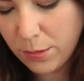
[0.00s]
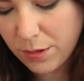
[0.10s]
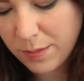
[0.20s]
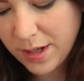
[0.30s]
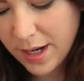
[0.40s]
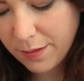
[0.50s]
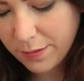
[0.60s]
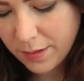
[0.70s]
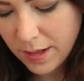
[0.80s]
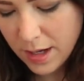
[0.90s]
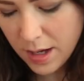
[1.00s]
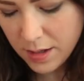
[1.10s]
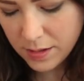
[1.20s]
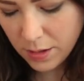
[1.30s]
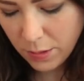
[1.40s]
with my knife.
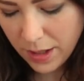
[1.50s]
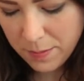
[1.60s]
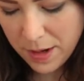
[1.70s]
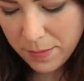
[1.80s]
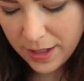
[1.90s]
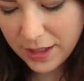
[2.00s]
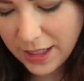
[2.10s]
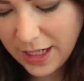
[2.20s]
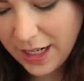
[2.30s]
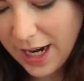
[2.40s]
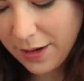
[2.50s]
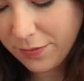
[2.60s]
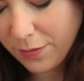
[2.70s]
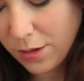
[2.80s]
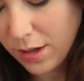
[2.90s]
So what I mean by cutting
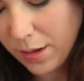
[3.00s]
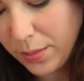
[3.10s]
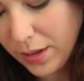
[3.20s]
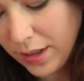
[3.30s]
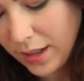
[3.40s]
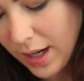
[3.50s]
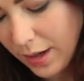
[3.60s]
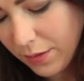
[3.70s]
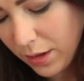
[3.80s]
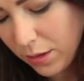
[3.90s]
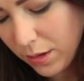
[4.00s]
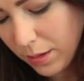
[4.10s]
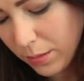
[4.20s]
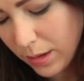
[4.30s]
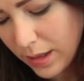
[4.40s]
half or peeling half the
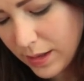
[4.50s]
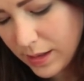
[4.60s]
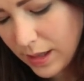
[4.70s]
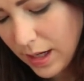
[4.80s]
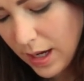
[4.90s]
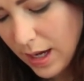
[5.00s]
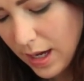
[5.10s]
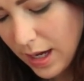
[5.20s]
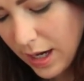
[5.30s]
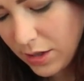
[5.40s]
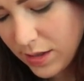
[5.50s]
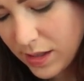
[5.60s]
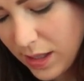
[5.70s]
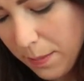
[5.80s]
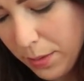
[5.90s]
cucumber is I just
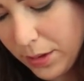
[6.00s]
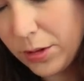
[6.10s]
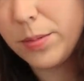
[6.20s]
skip a little